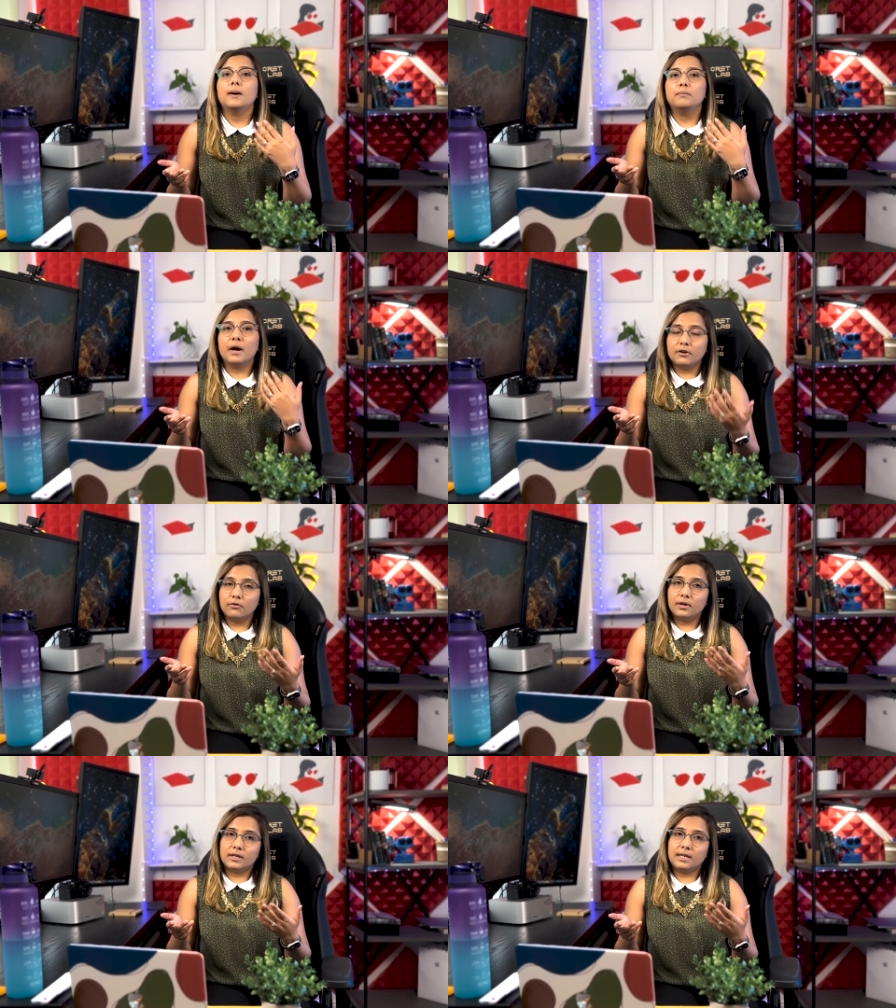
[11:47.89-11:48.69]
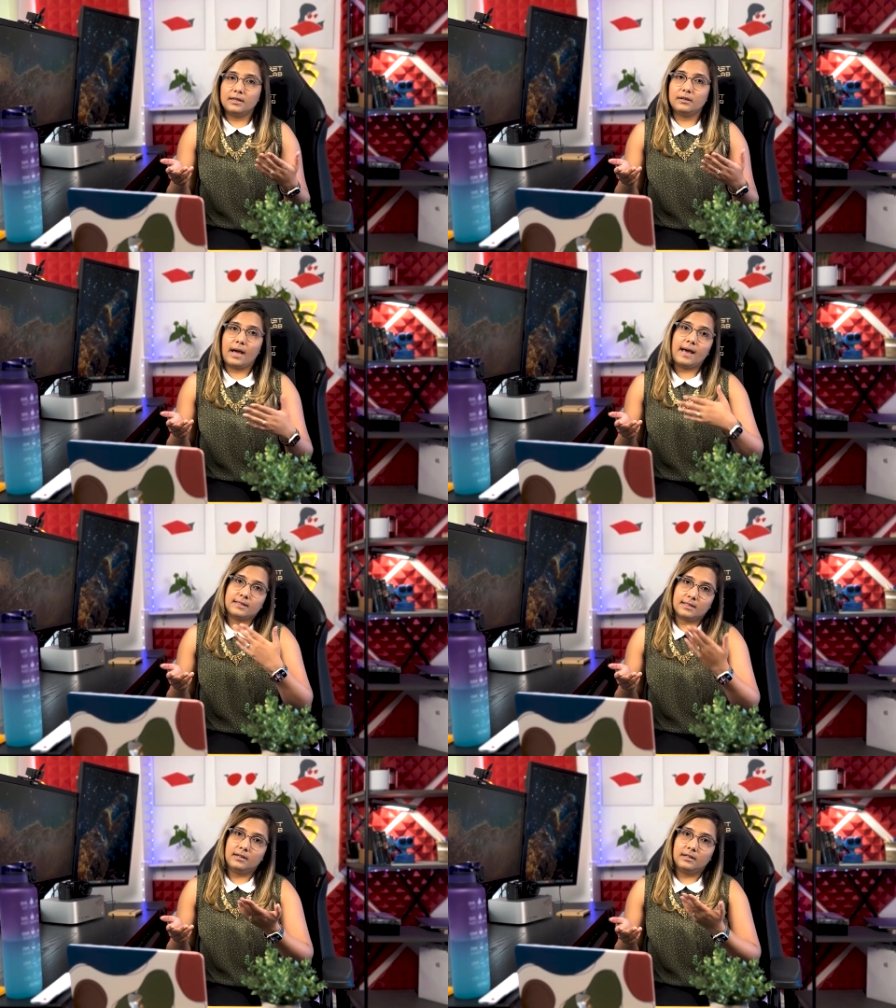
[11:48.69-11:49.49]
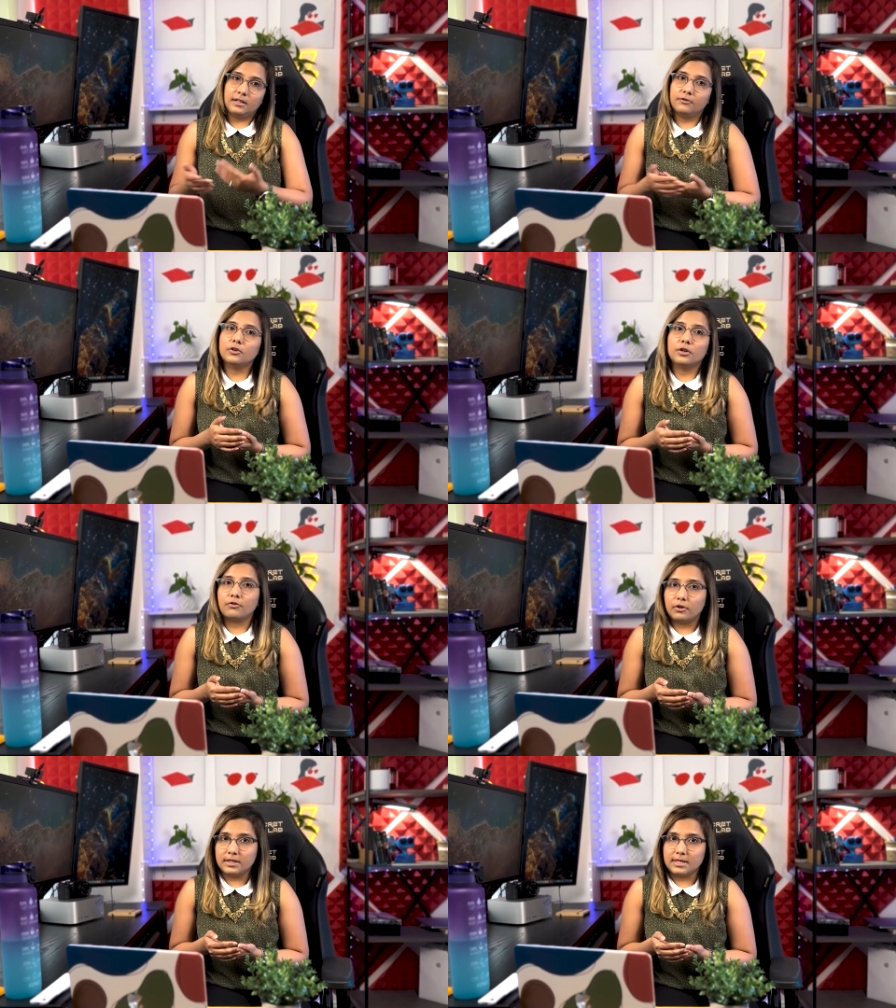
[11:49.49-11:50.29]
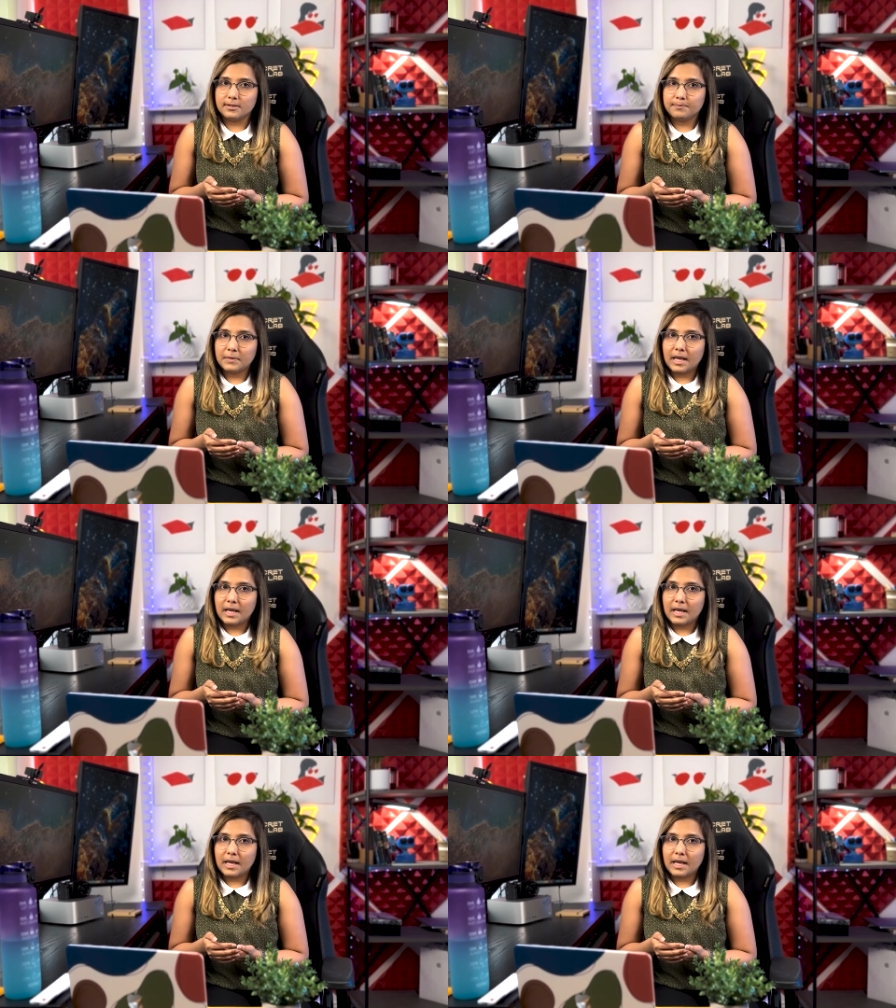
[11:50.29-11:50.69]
by working as a deliverer for these.